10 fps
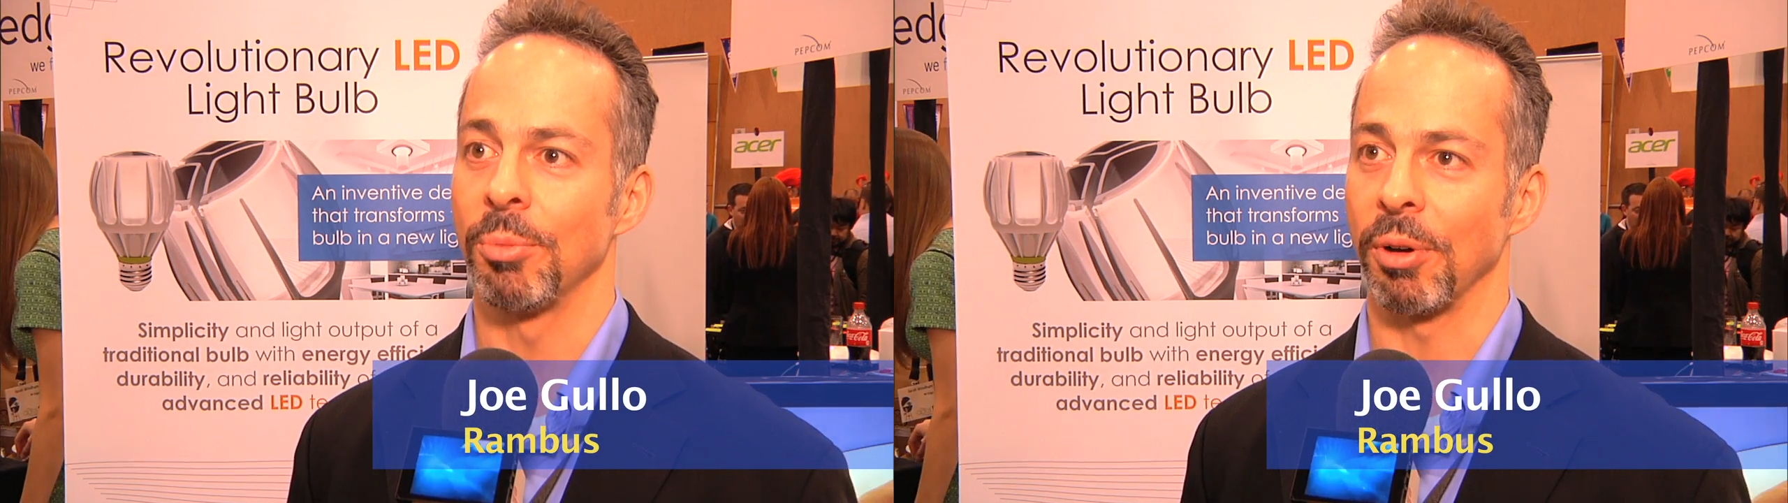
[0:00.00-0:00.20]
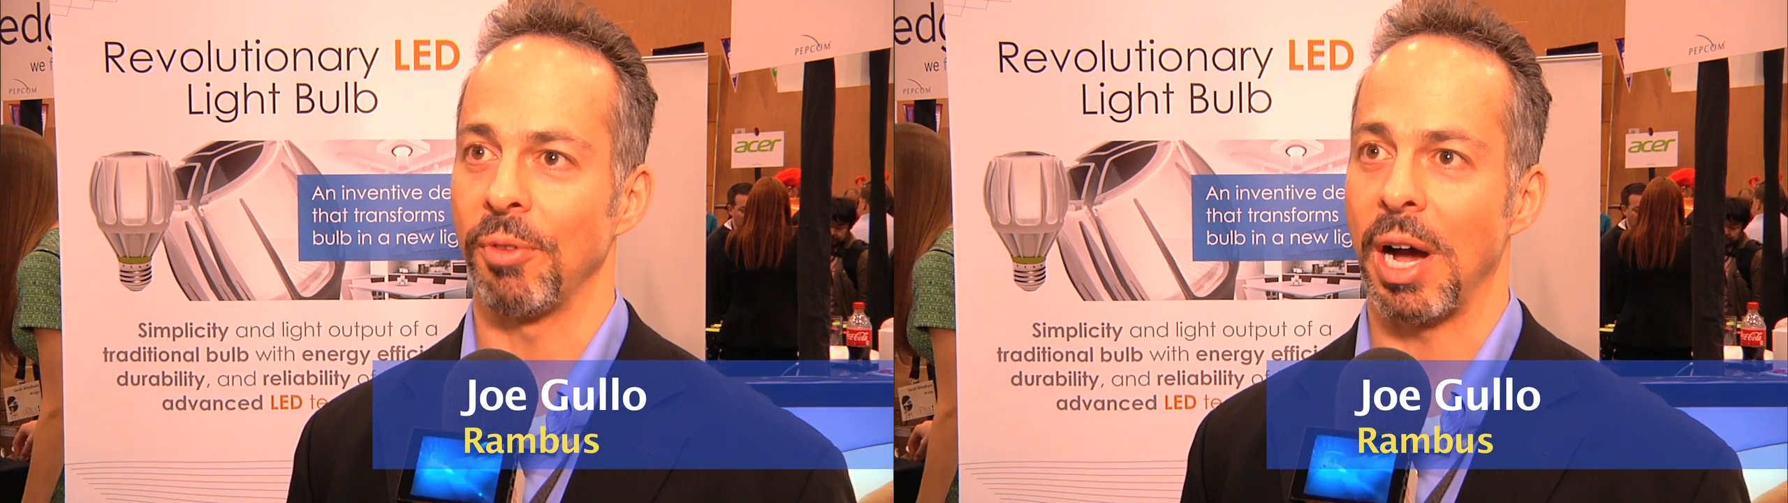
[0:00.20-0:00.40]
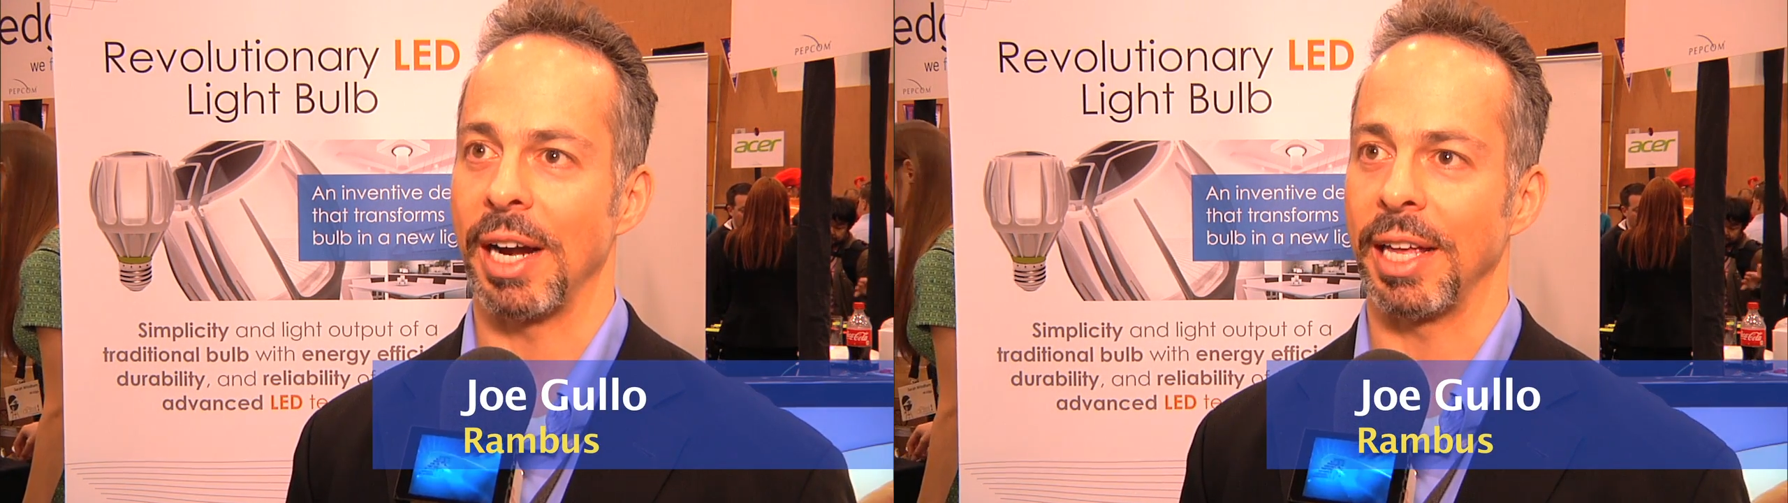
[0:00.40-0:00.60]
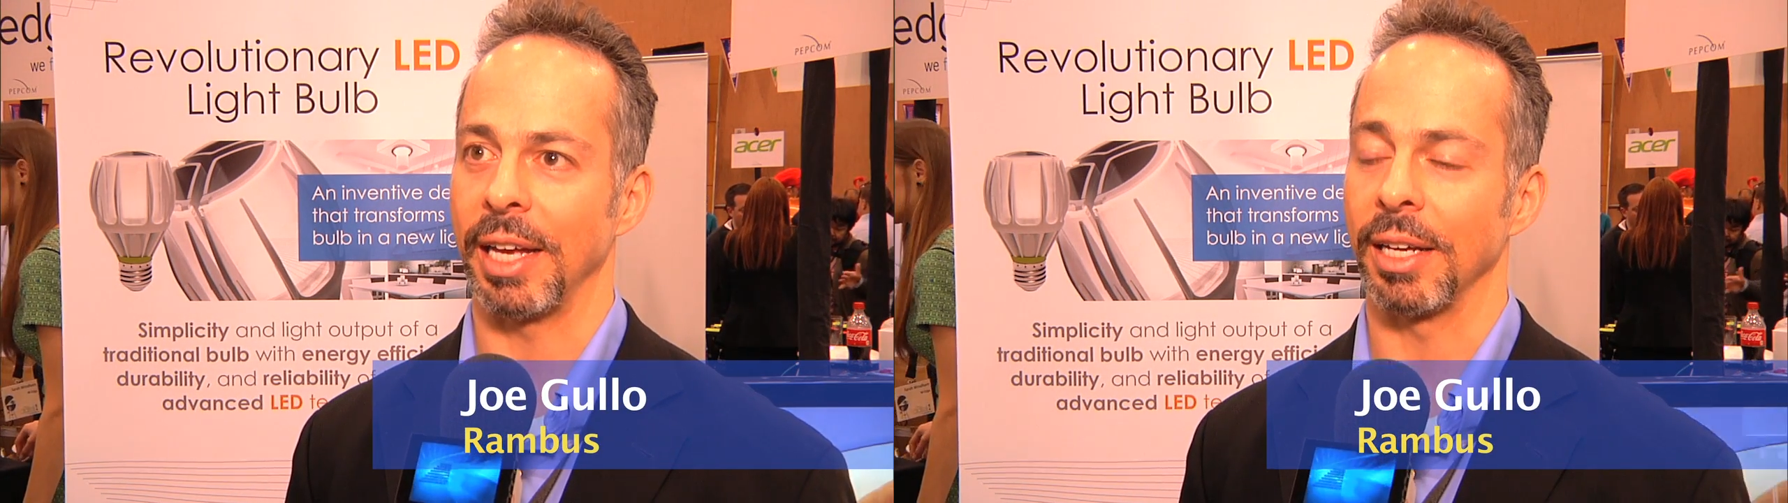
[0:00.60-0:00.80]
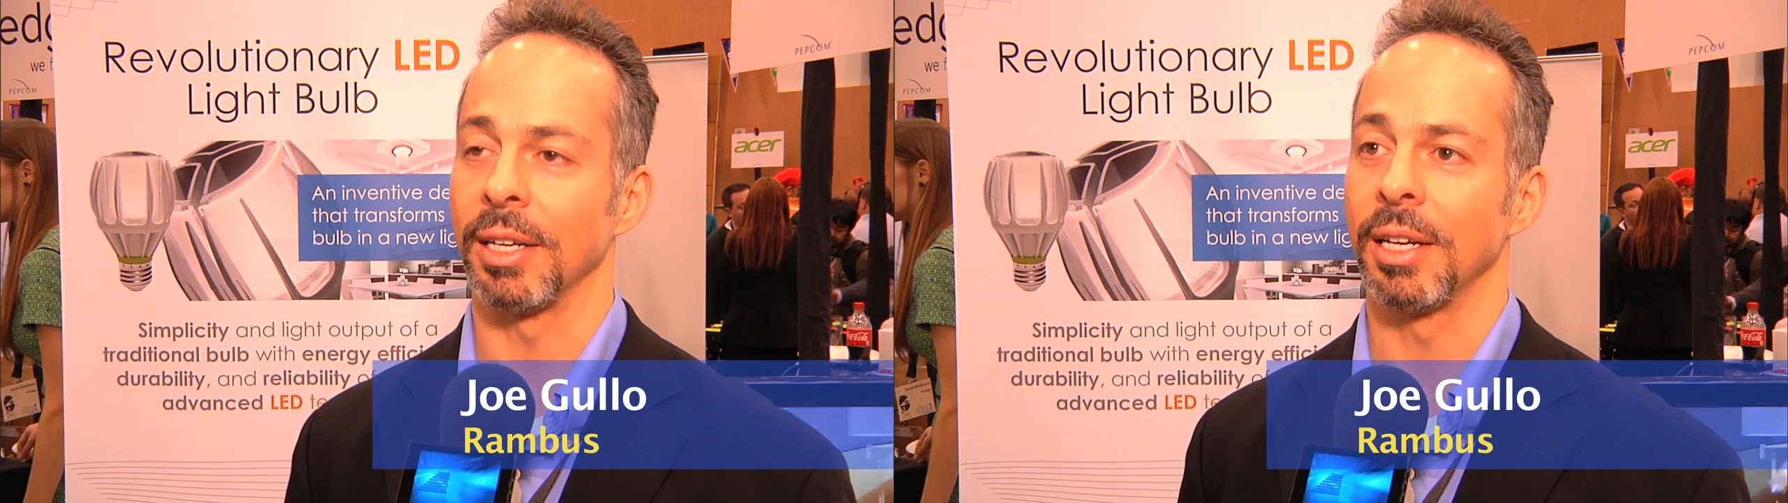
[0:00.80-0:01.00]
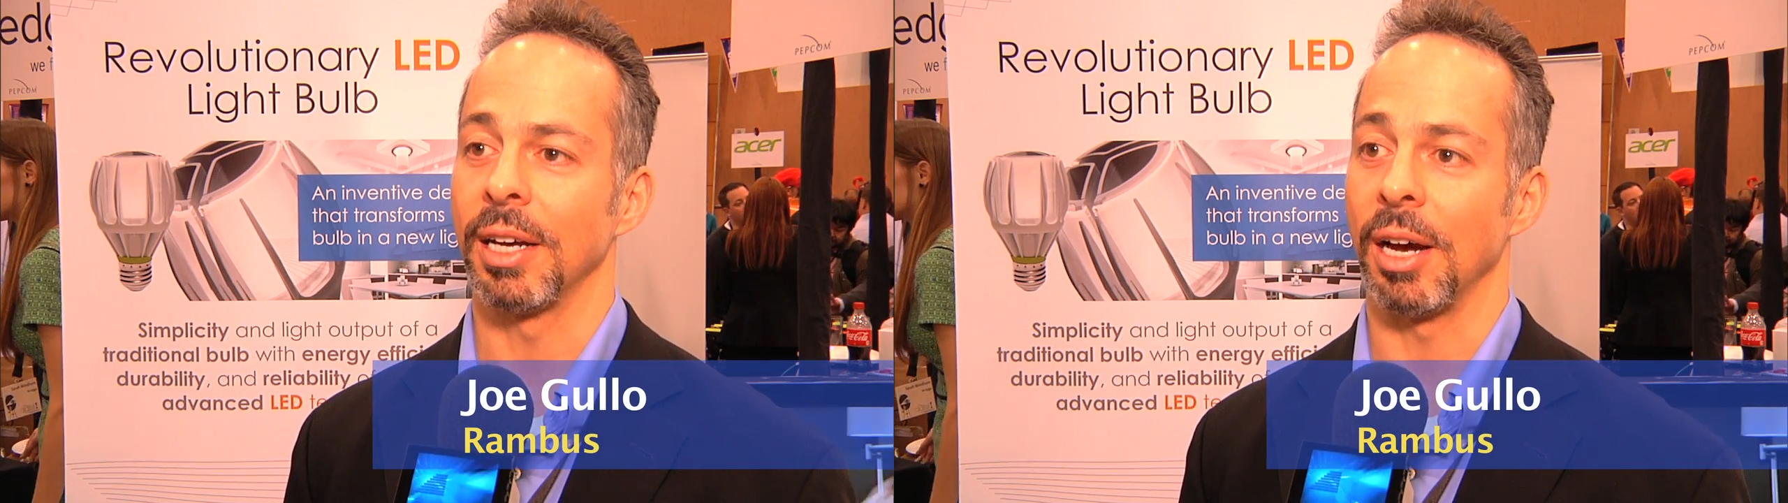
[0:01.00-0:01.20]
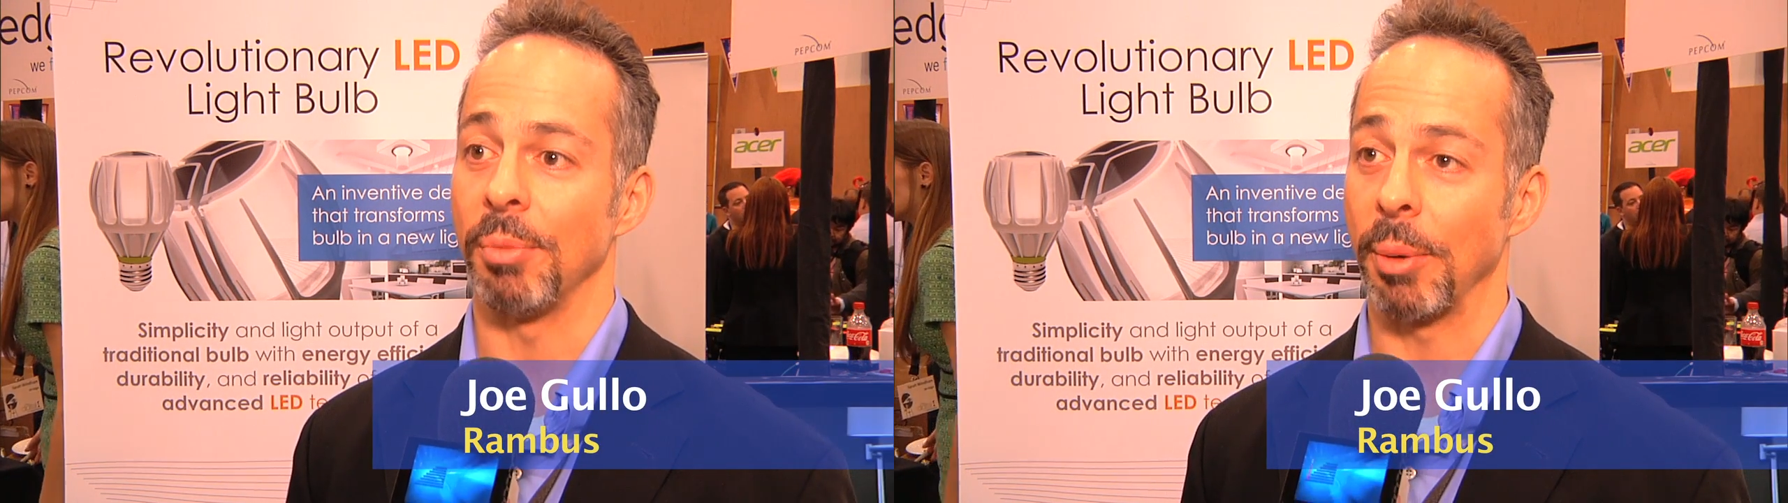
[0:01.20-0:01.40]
providing uh,